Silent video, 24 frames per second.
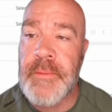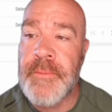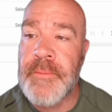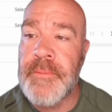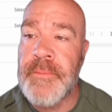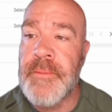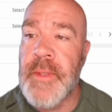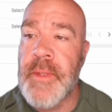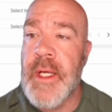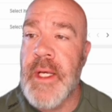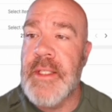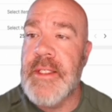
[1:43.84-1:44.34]

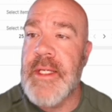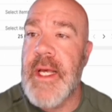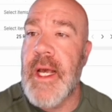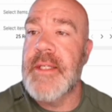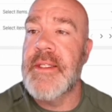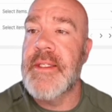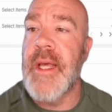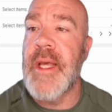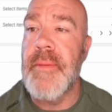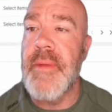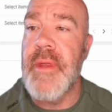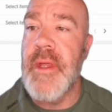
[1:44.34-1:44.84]
exact
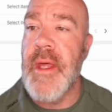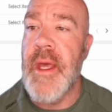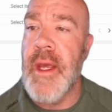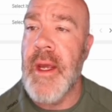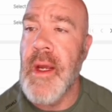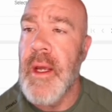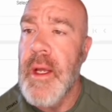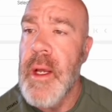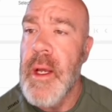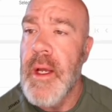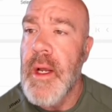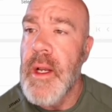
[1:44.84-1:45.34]
same
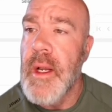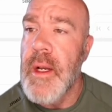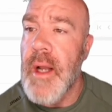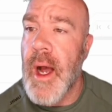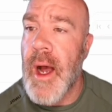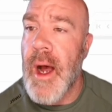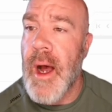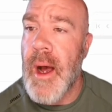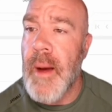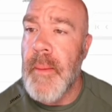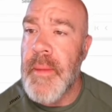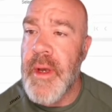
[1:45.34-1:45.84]
thing.
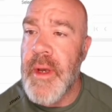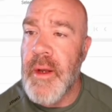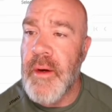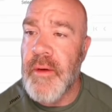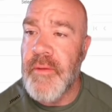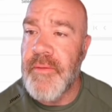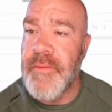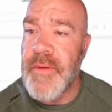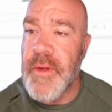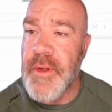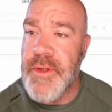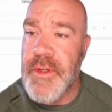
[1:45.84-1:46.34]
It'll
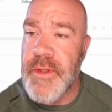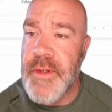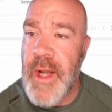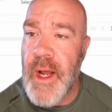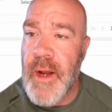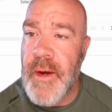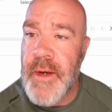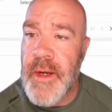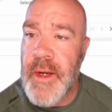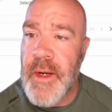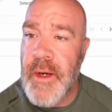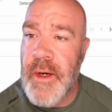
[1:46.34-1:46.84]
filter down
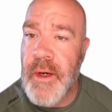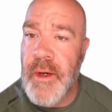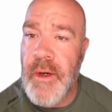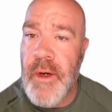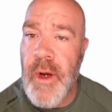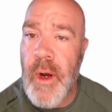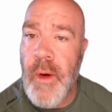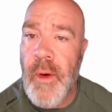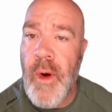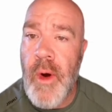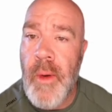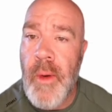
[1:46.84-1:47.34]
here,
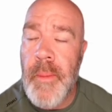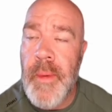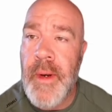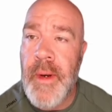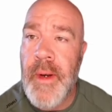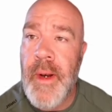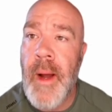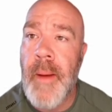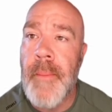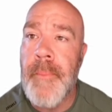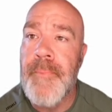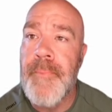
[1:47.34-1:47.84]
go open it
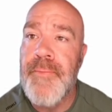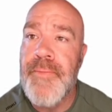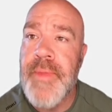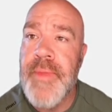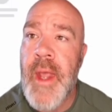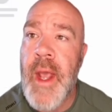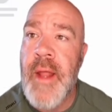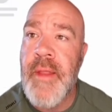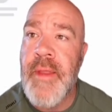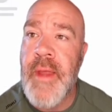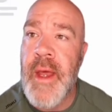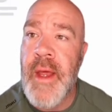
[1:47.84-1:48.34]
up,
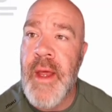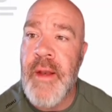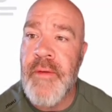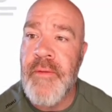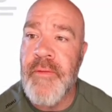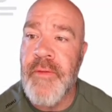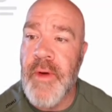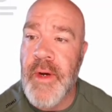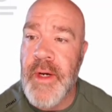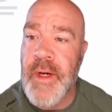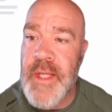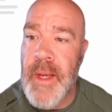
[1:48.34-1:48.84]
and then,
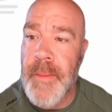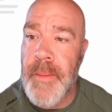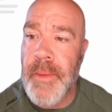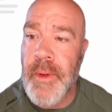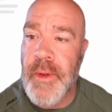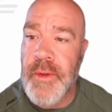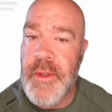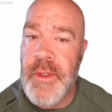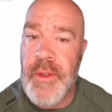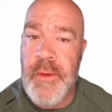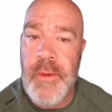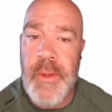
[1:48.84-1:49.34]
for
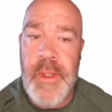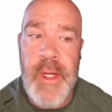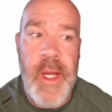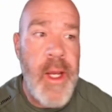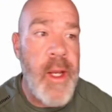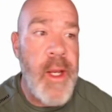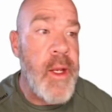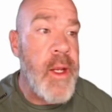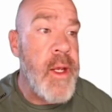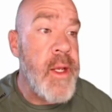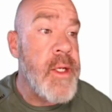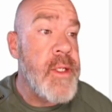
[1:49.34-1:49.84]
example, you would
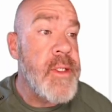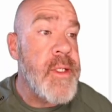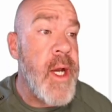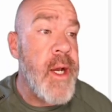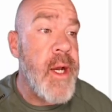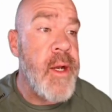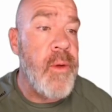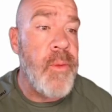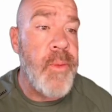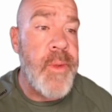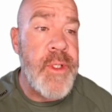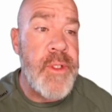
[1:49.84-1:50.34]
get an
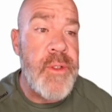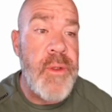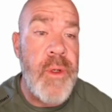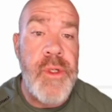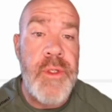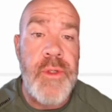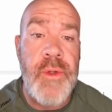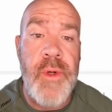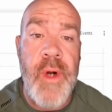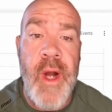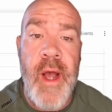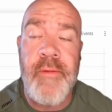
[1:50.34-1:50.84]
entire resource
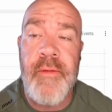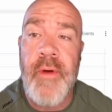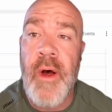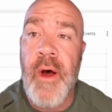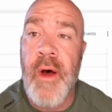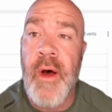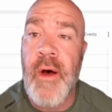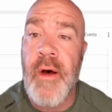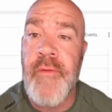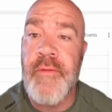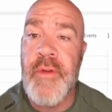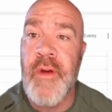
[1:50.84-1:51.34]
graph
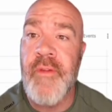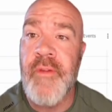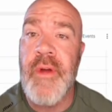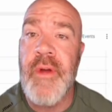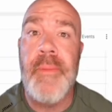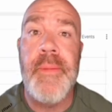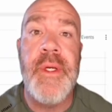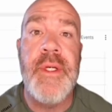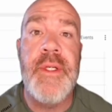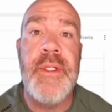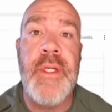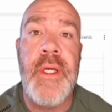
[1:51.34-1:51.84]
of your
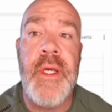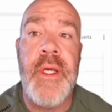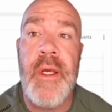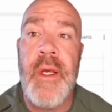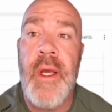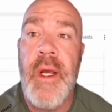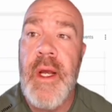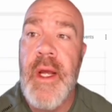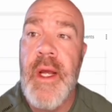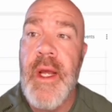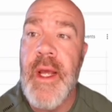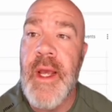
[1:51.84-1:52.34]
VPC
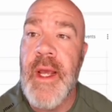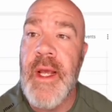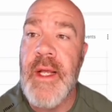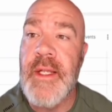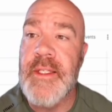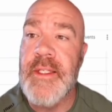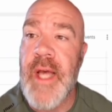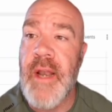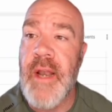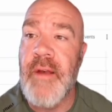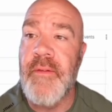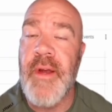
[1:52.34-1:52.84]

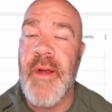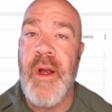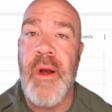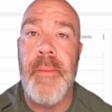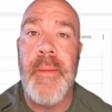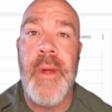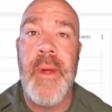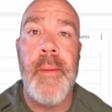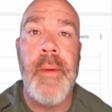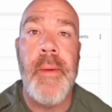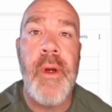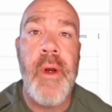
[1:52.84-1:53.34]
inside of here,
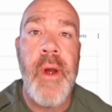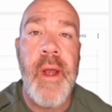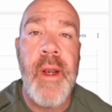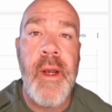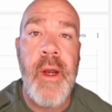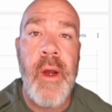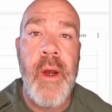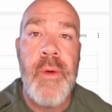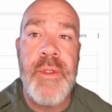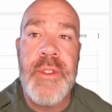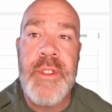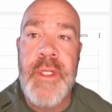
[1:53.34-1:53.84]
be able to kind of
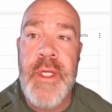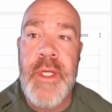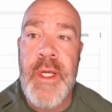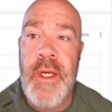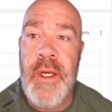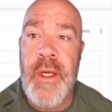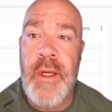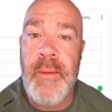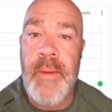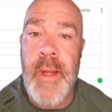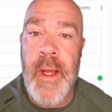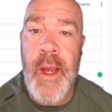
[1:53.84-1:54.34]
go
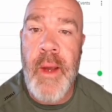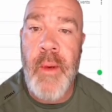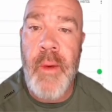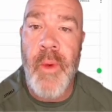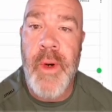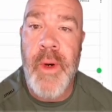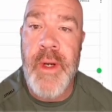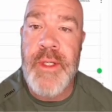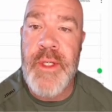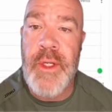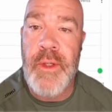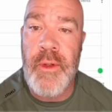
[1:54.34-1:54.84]
see like, hey, what
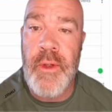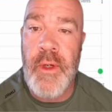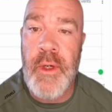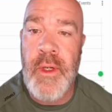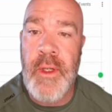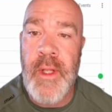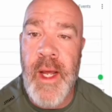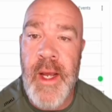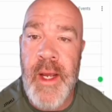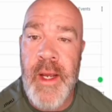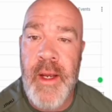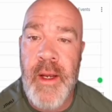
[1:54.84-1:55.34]
does it look
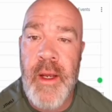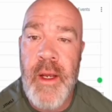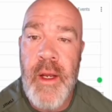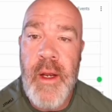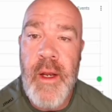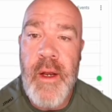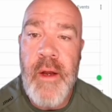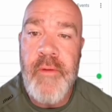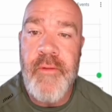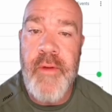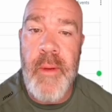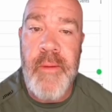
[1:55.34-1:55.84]
like
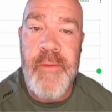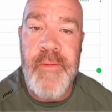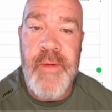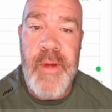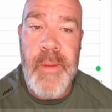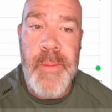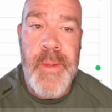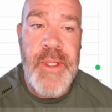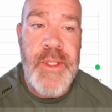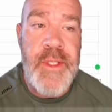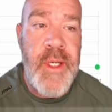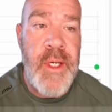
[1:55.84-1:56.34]
from the
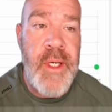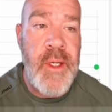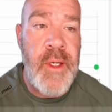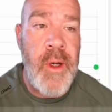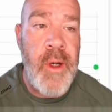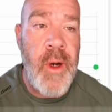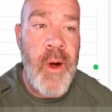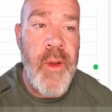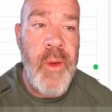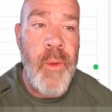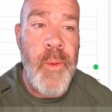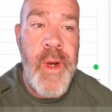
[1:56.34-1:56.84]
VPC
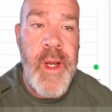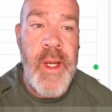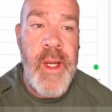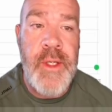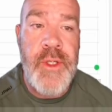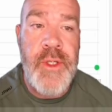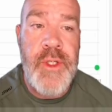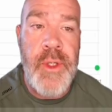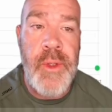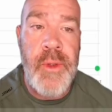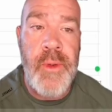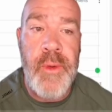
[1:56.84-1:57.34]
all the way
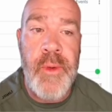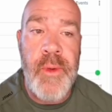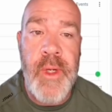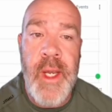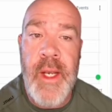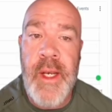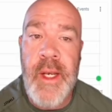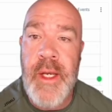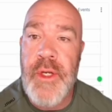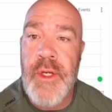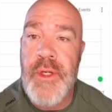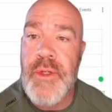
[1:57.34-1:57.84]
to
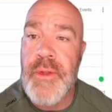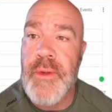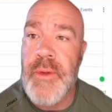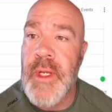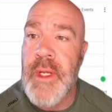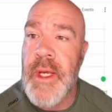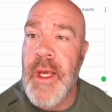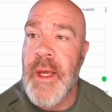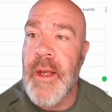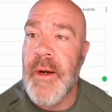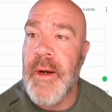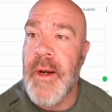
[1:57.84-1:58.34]
getting to the
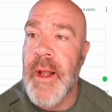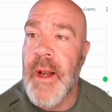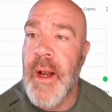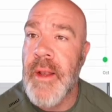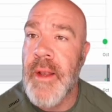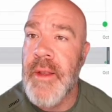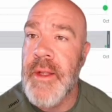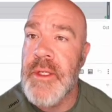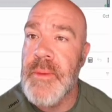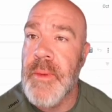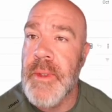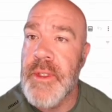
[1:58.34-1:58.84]
internet on
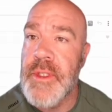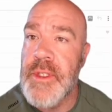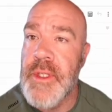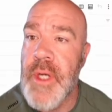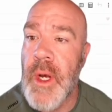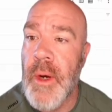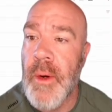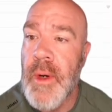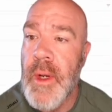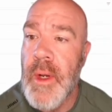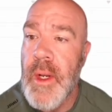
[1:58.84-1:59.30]
this one. So